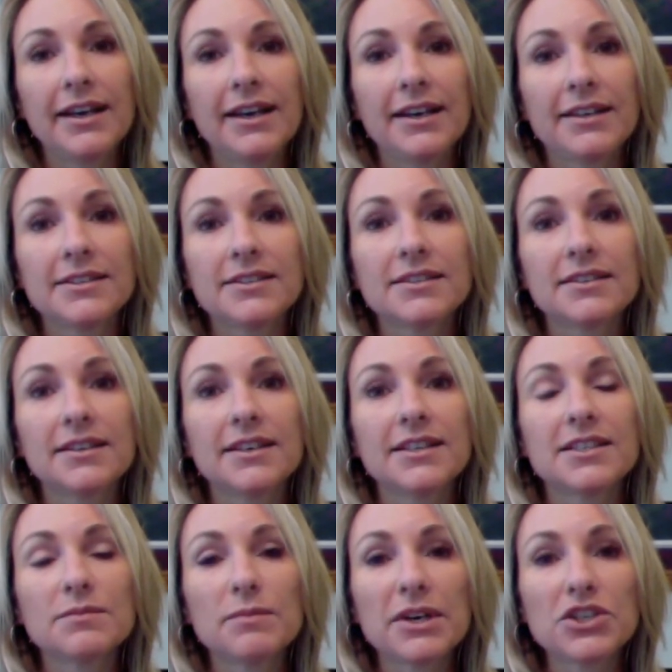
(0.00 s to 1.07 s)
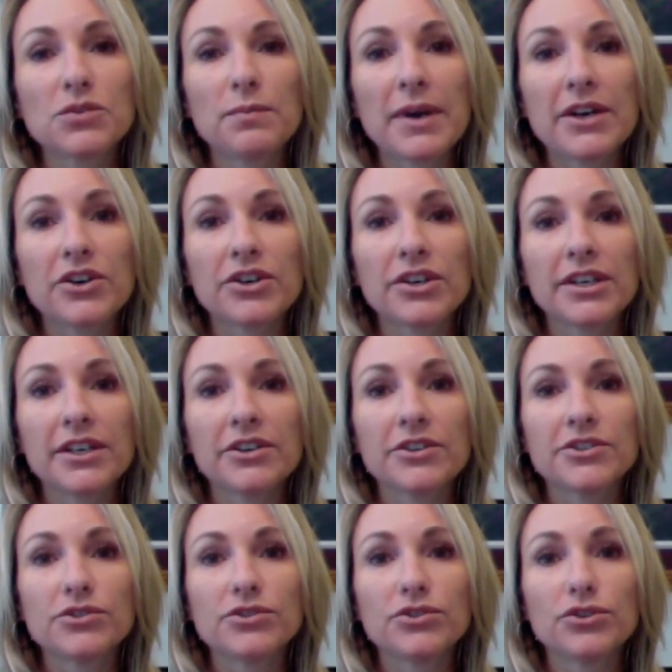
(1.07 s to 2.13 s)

And it's much better here